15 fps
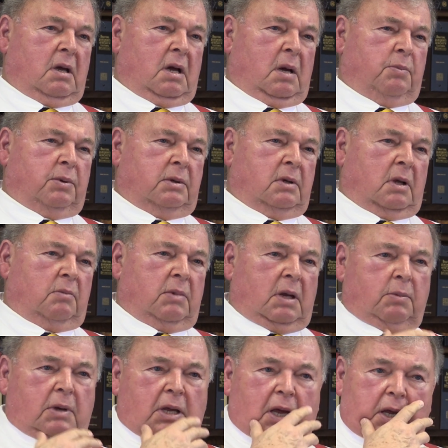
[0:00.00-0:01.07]
up until
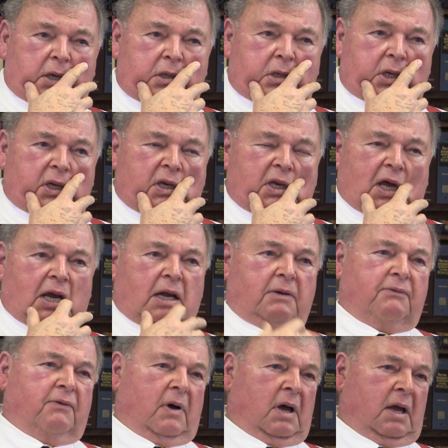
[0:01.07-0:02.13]
maybe
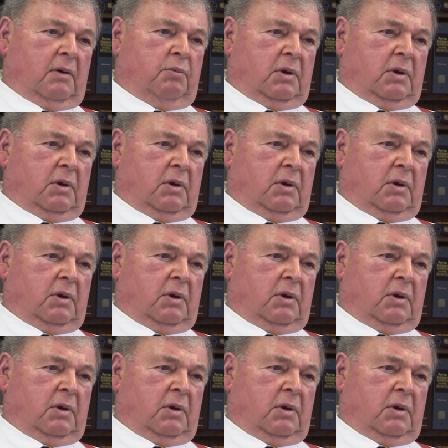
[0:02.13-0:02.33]
1895,